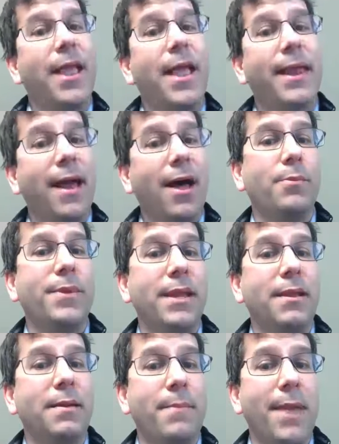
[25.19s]
and I'll
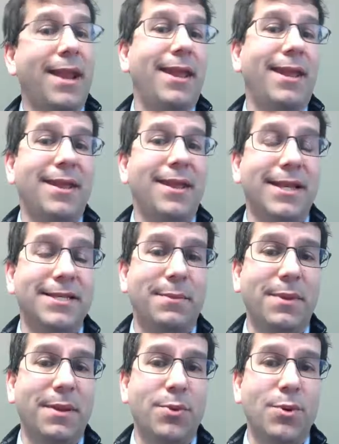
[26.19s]
be manning an
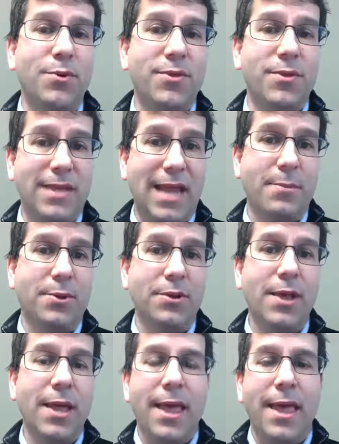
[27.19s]
exhibit booth table